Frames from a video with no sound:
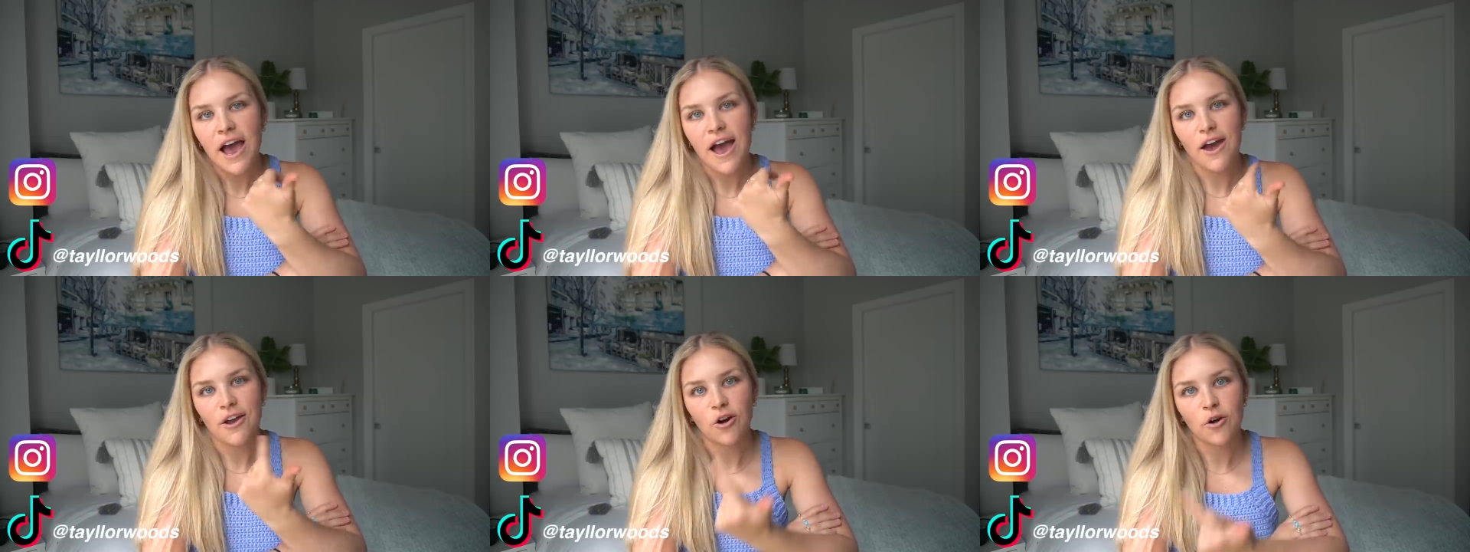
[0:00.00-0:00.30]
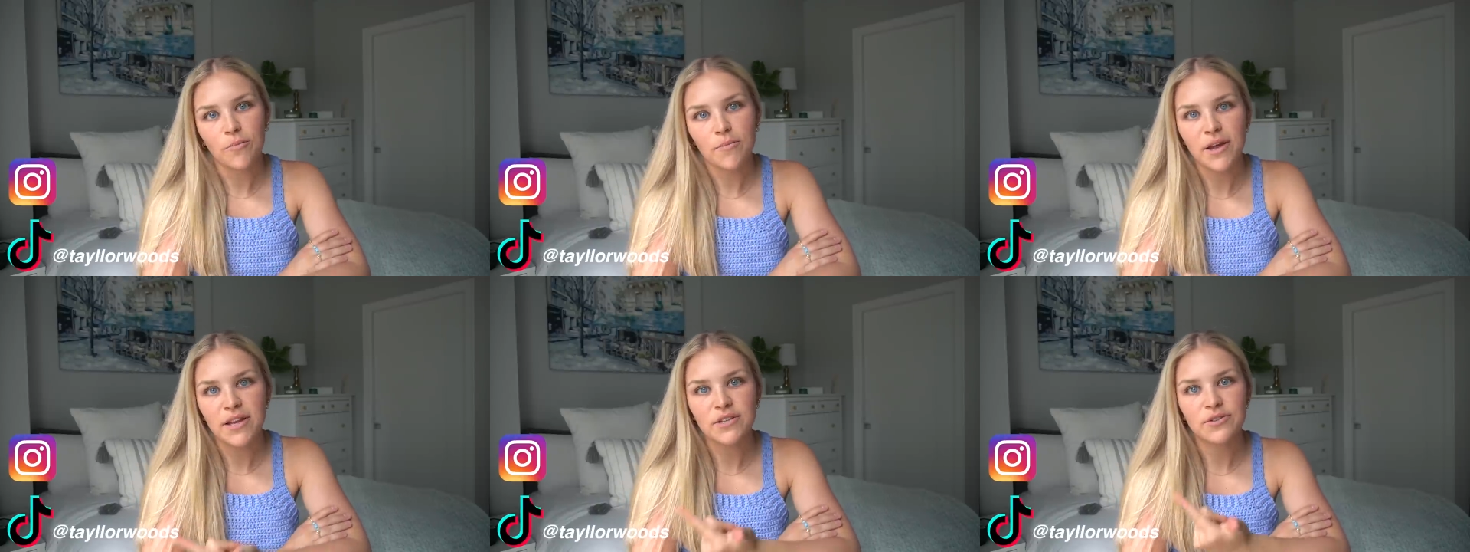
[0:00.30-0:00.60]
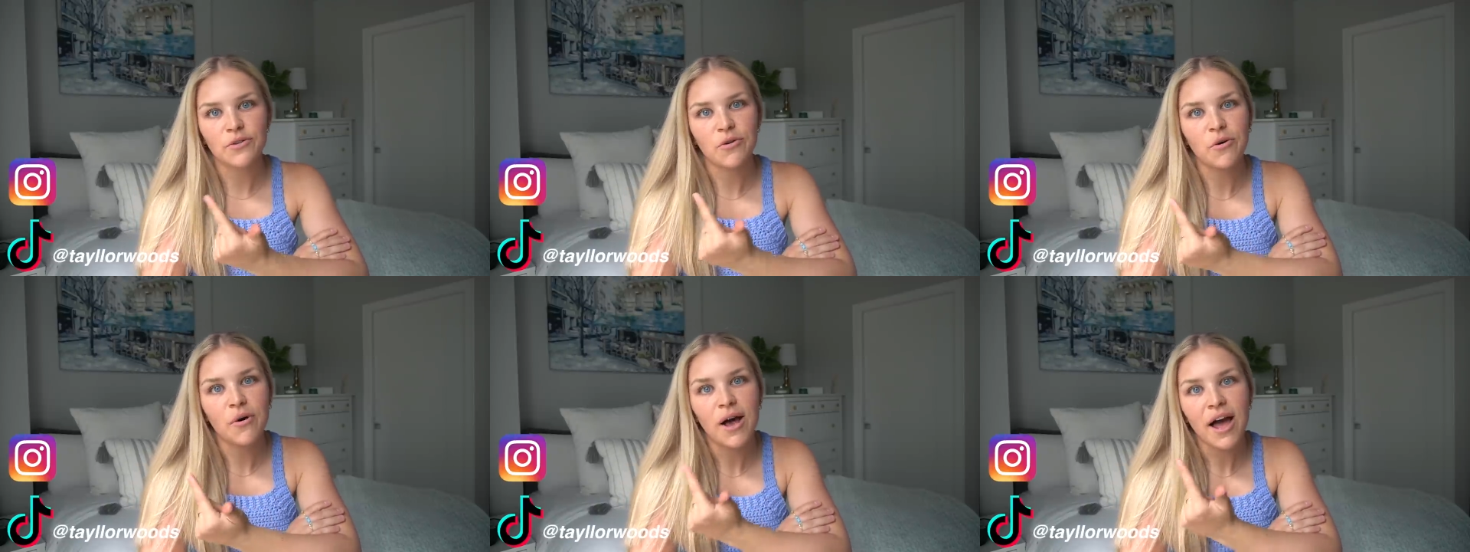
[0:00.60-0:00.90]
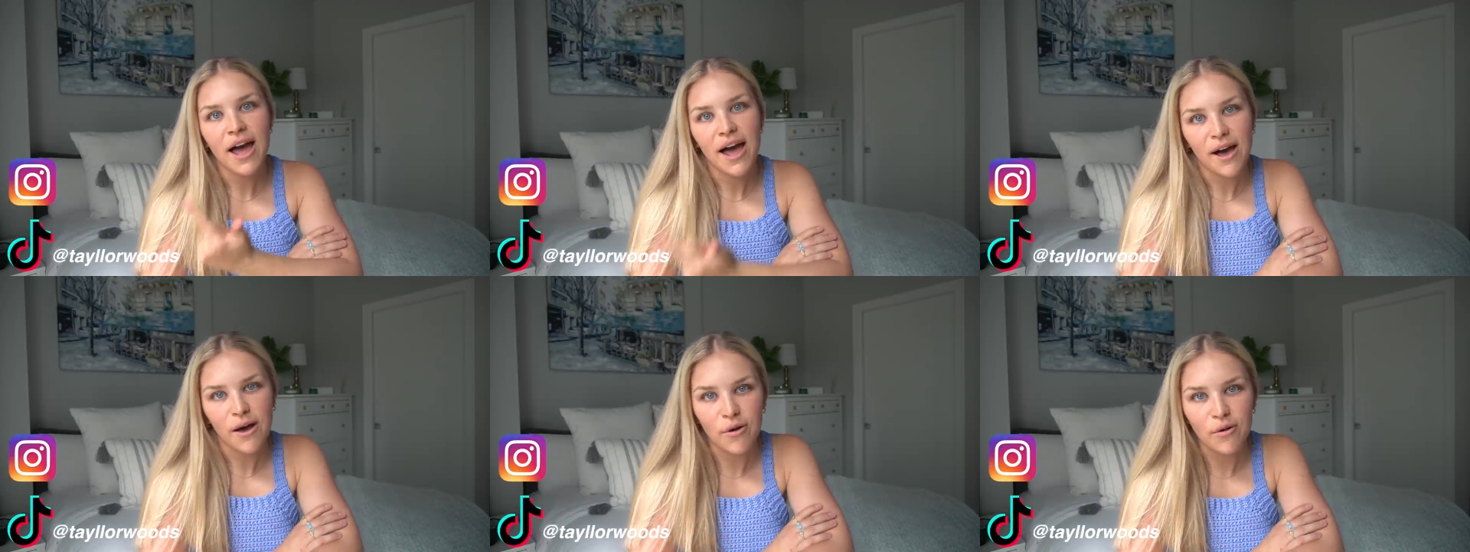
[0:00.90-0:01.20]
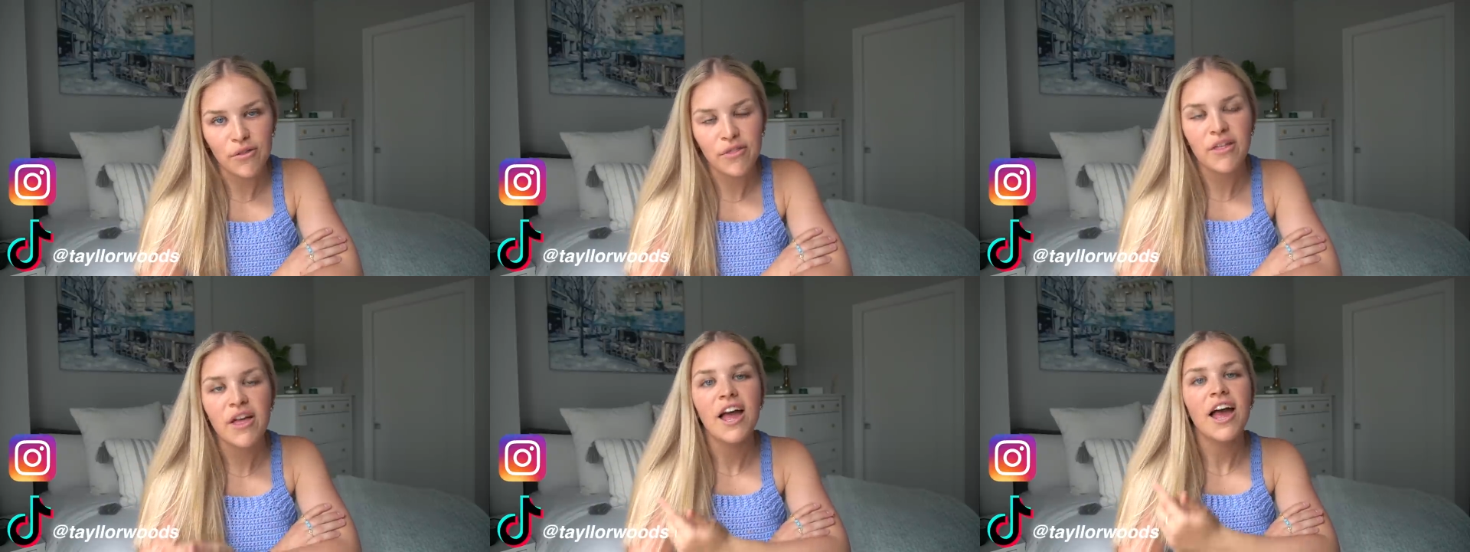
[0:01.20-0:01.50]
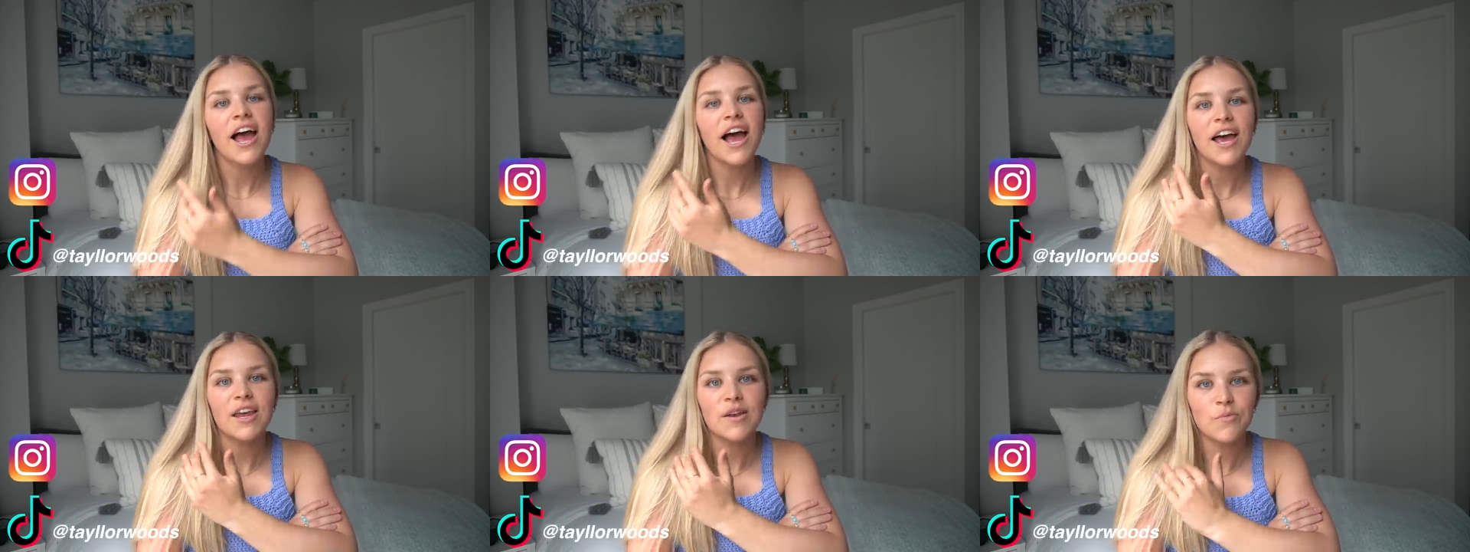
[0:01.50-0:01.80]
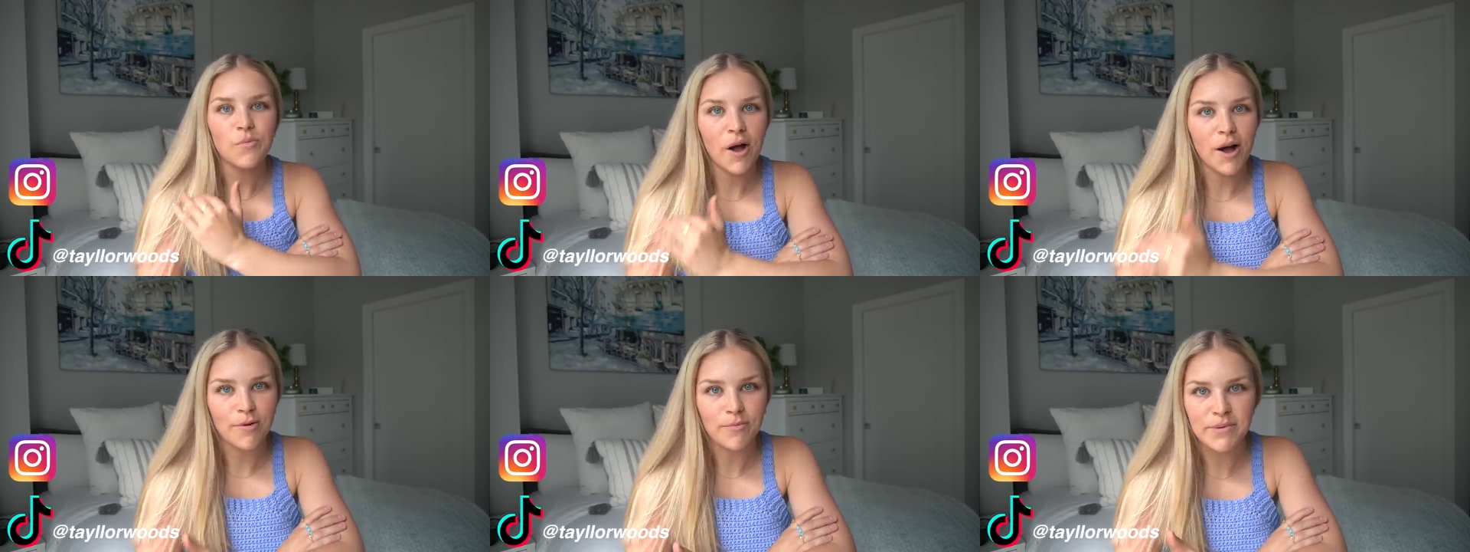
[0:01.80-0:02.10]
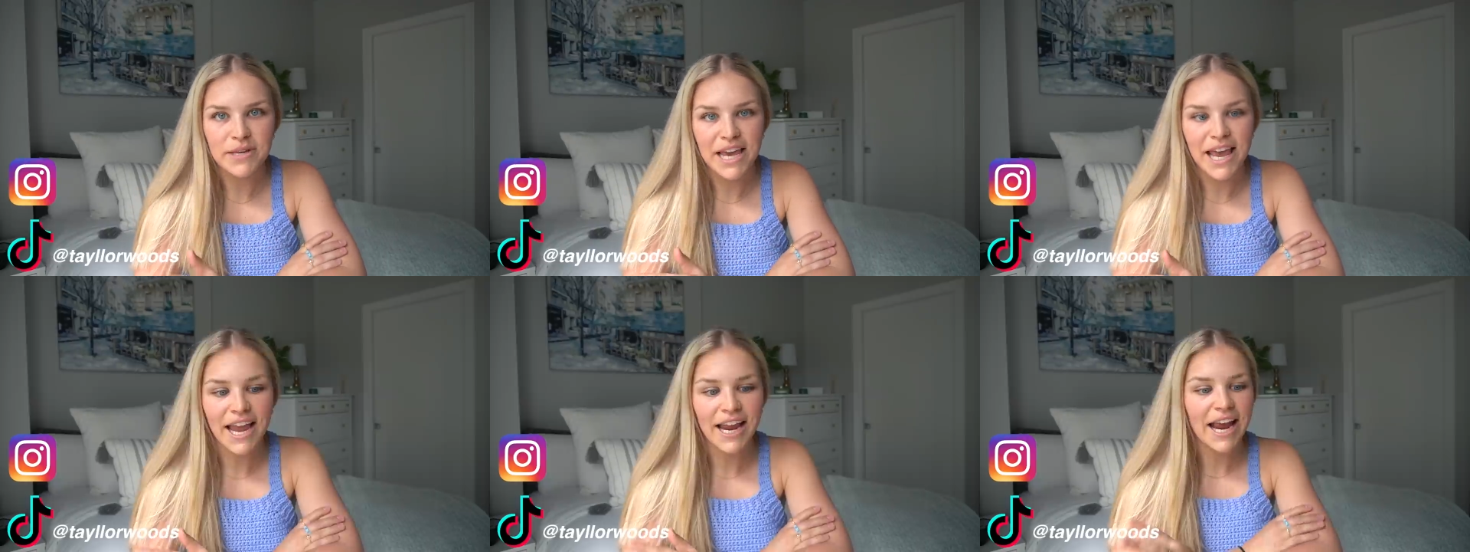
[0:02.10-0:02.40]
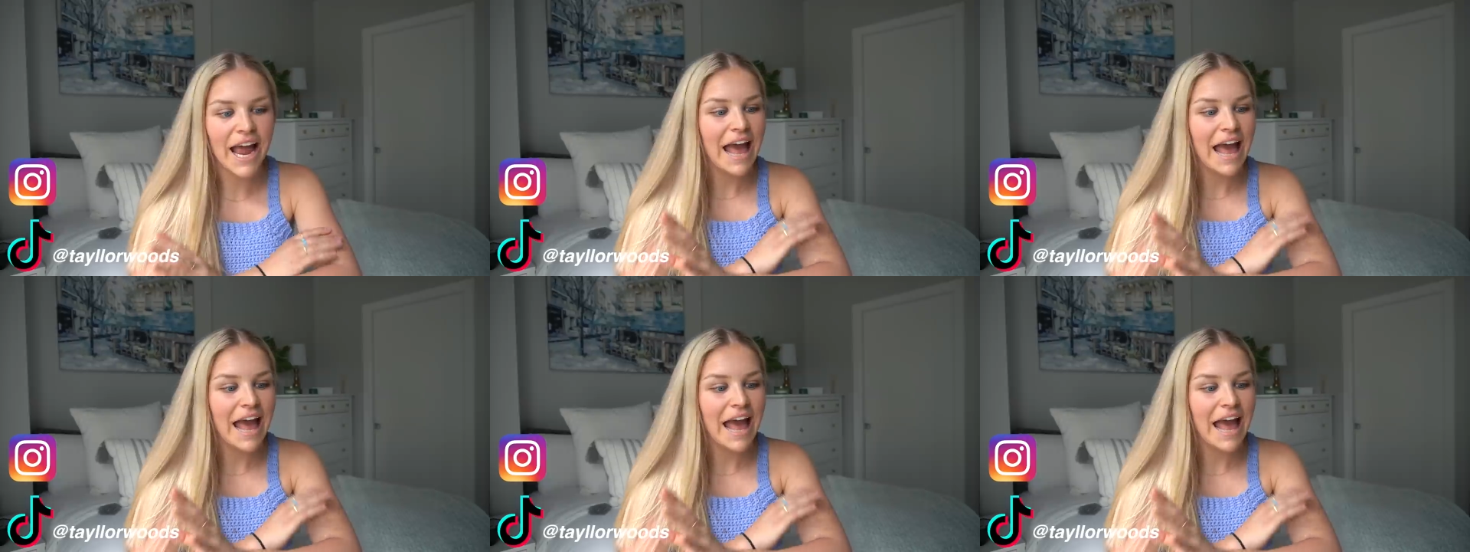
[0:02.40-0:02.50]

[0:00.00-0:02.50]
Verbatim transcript: and our mental health and well-being.